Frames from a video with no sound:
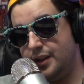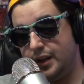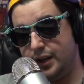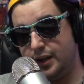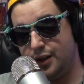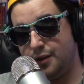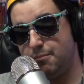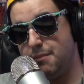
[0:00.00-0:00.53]

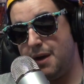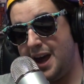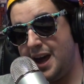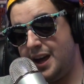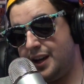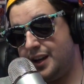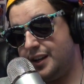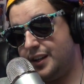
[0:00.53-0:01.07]
come
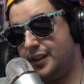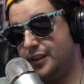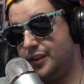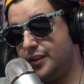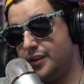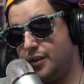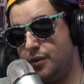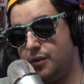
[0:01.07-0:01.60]
back,
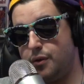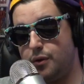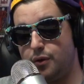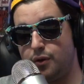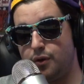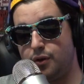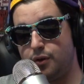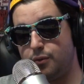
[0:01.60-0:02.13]

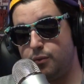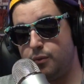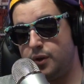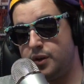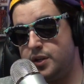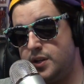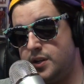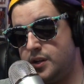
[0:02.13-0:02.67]
or 1 year,